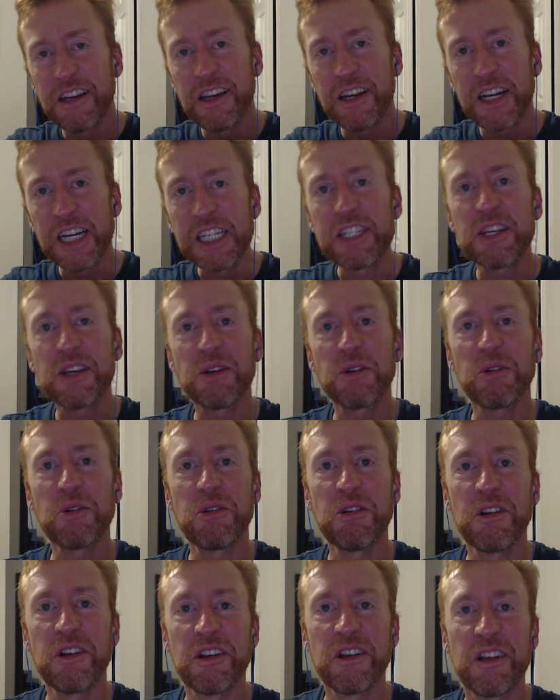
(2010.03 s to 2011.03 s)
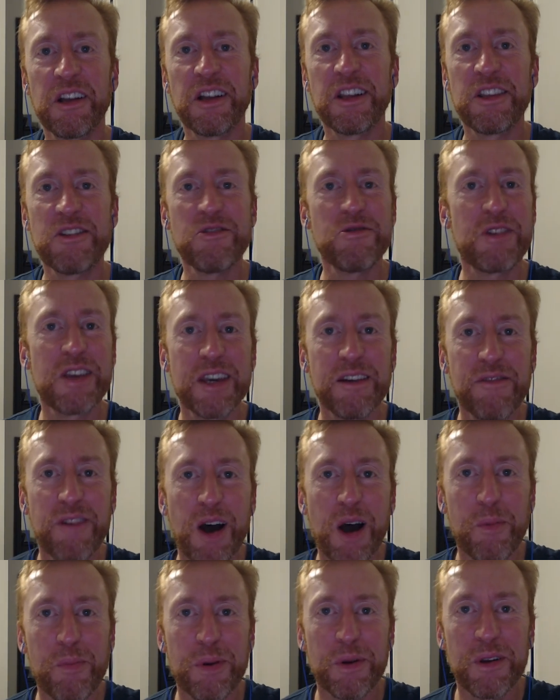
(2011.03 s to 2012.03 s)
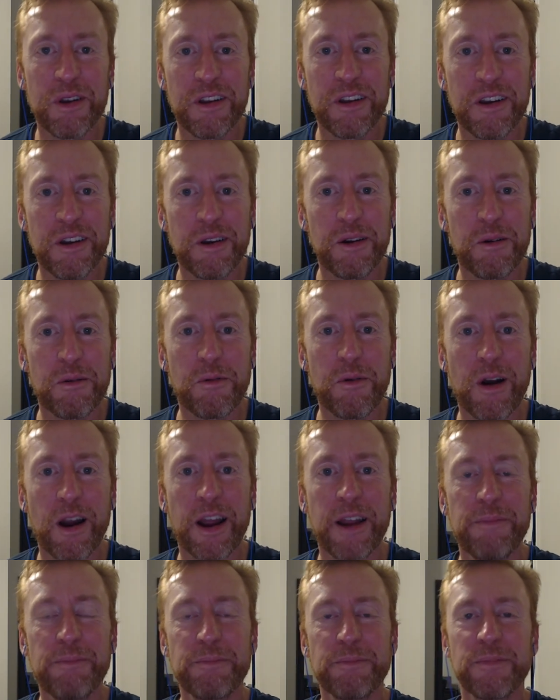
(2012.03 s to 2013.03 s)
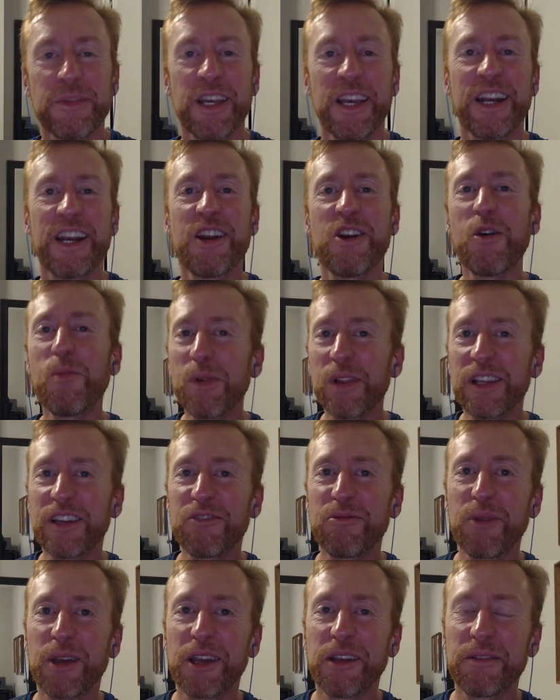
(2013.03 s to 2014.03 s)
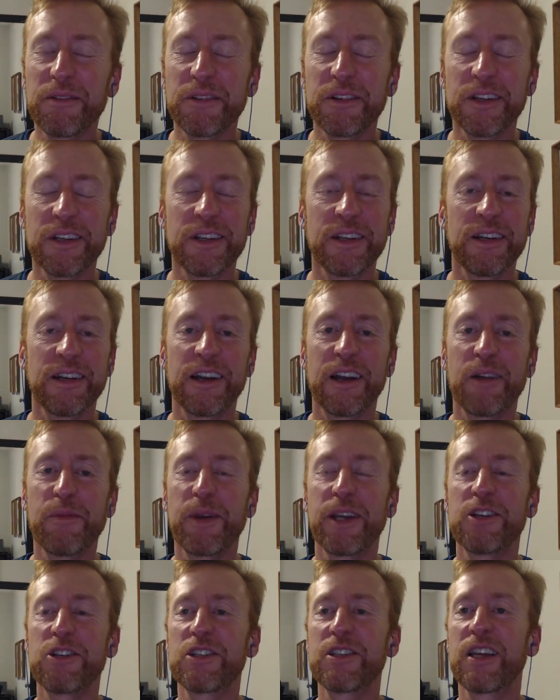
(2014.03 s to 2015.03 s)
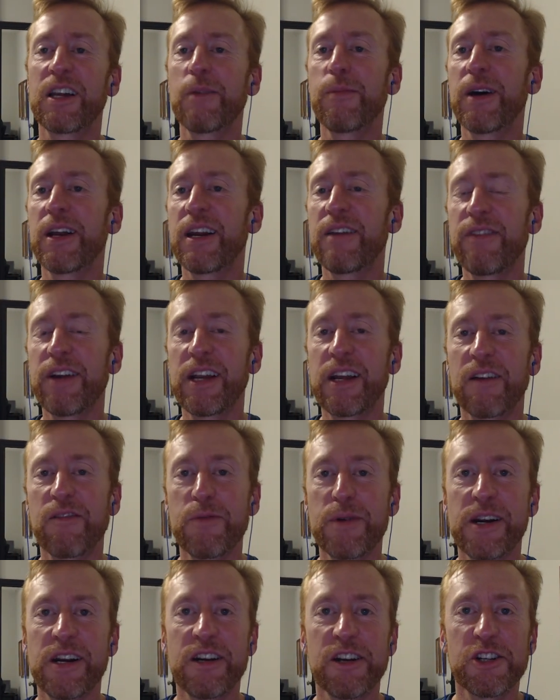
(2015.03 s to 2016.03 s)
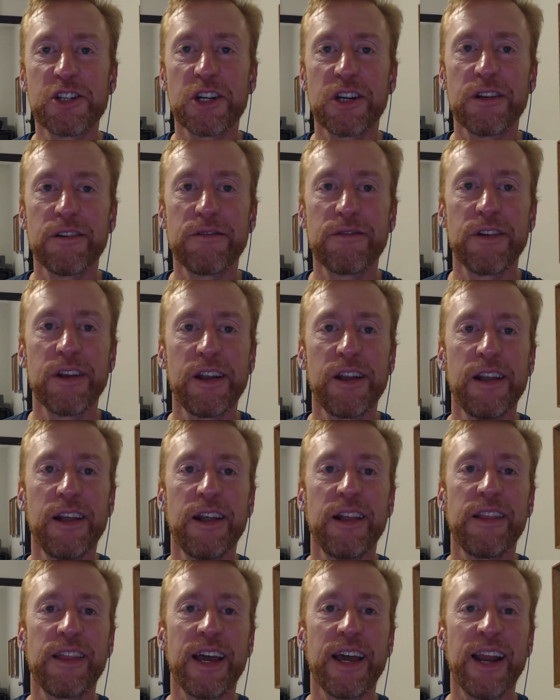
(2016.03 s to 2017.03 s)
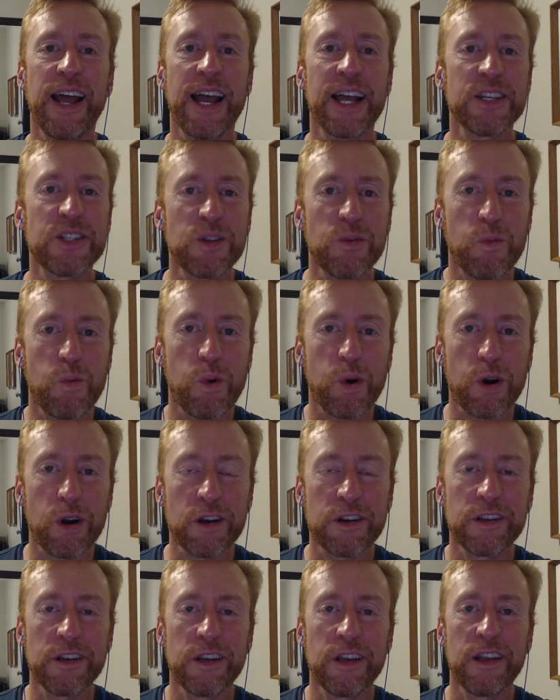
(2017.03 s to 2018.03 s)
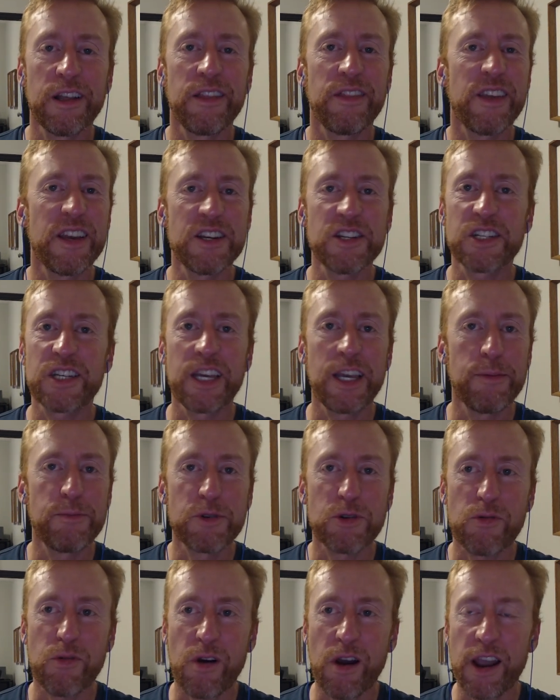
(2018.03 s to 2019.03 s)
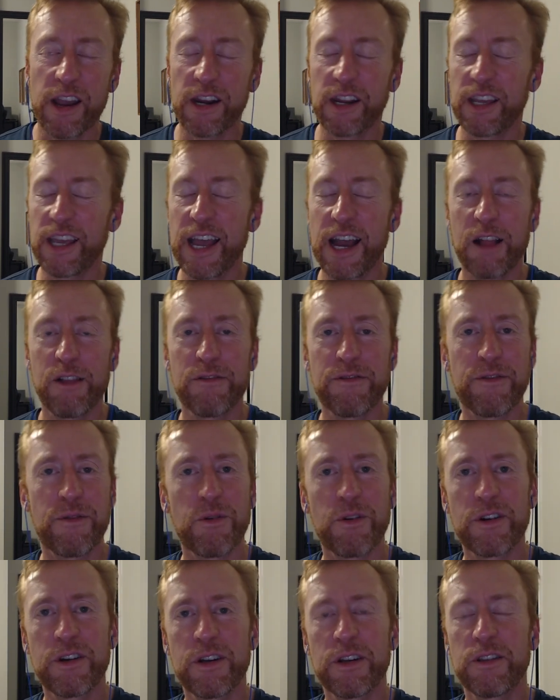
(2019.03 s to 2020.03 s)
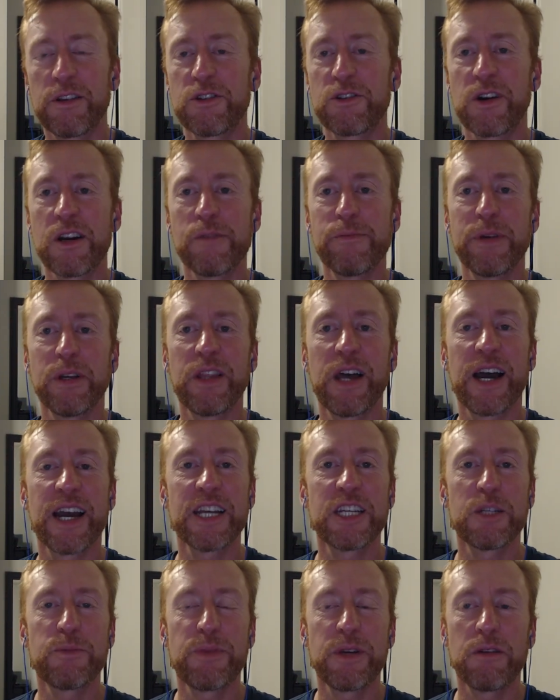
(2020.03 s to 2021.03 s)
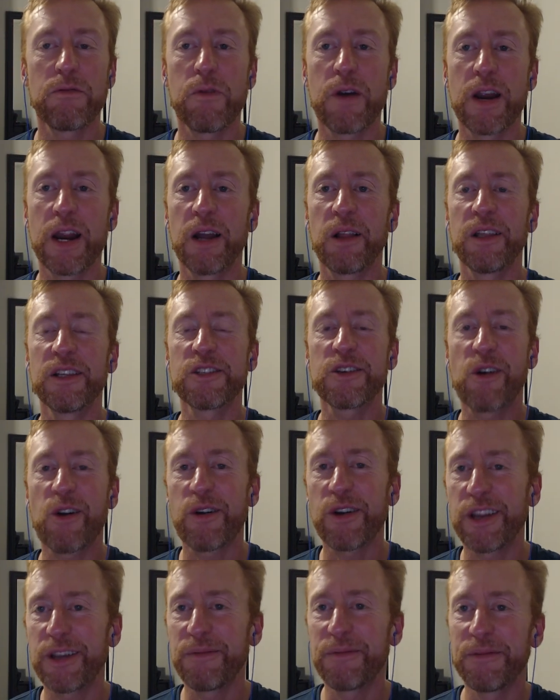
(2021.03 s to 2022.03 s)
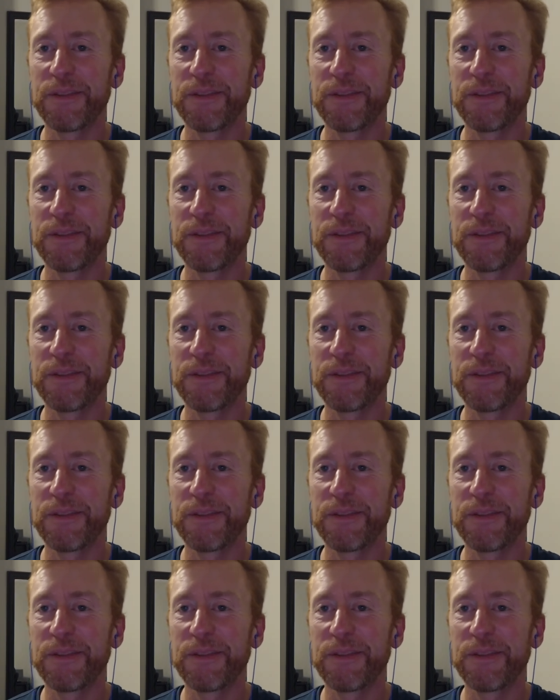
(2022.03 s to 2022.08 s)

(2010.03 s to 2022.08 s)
until you give up, right? And you don't believe me? I mean, just think about every government initiative that hasn't worked. They just keep trying. In California, they're trying to build high-speed rail. It's already